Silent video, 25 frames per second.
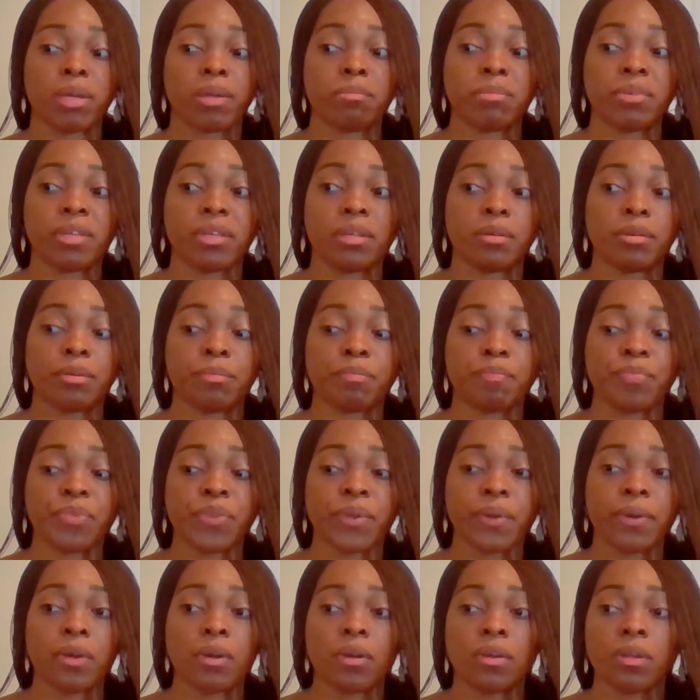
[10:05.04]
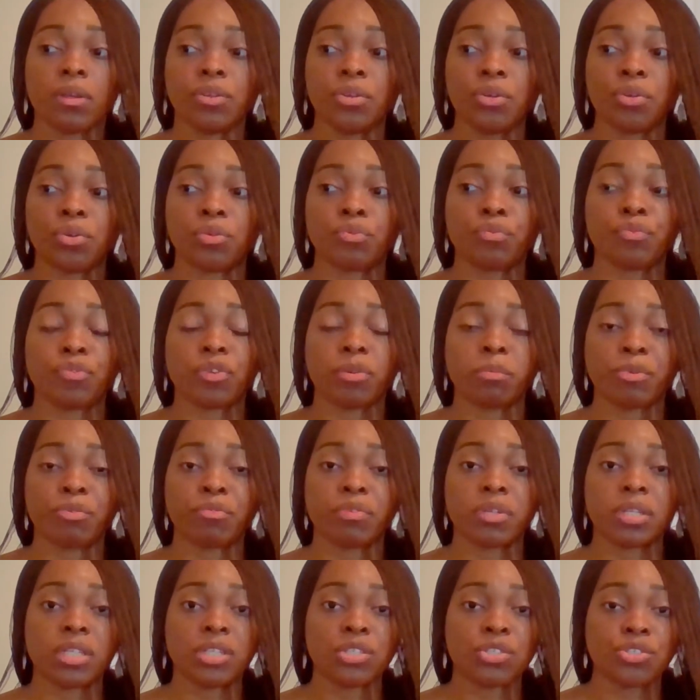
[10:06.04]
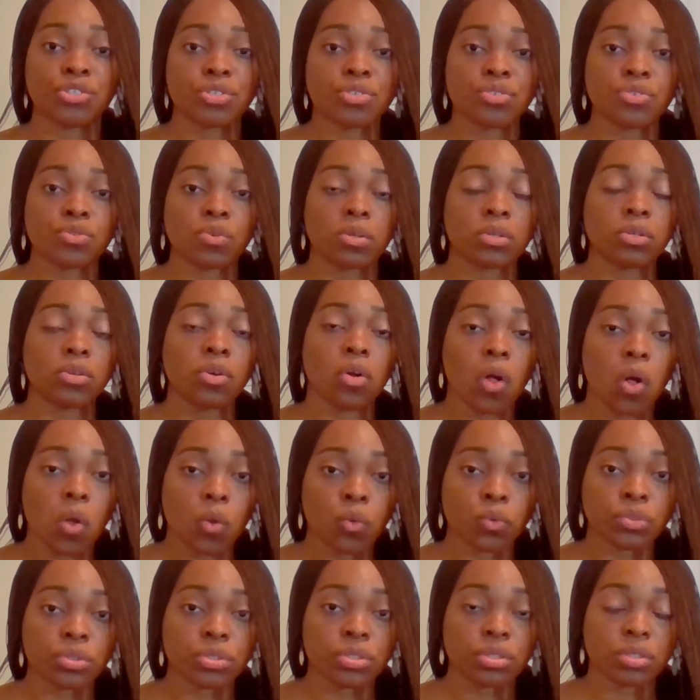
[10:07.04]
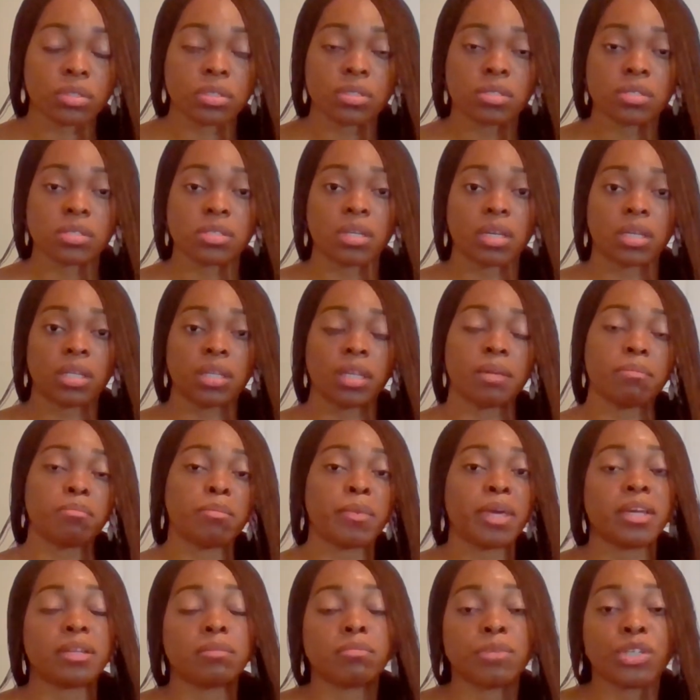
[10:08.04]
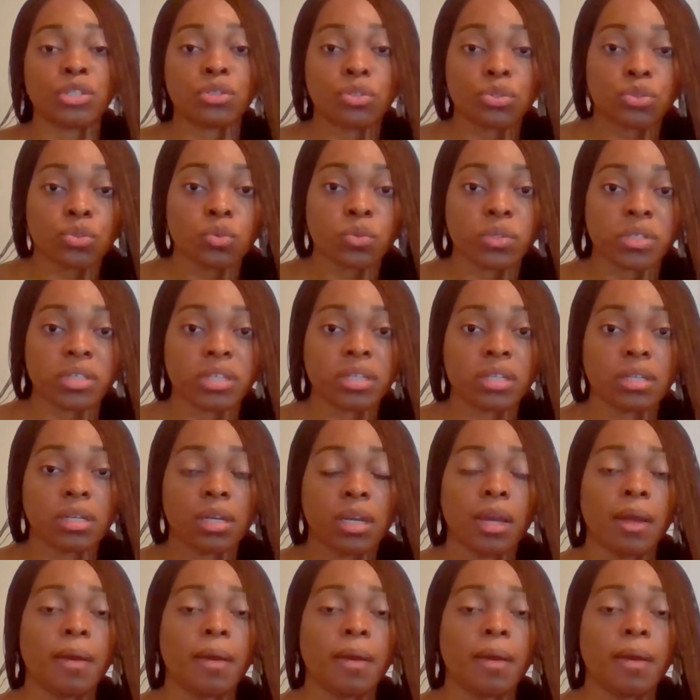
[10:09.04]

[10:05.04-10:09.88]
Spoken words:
maybe, you know, from a religious or cult, and say, they made me do it.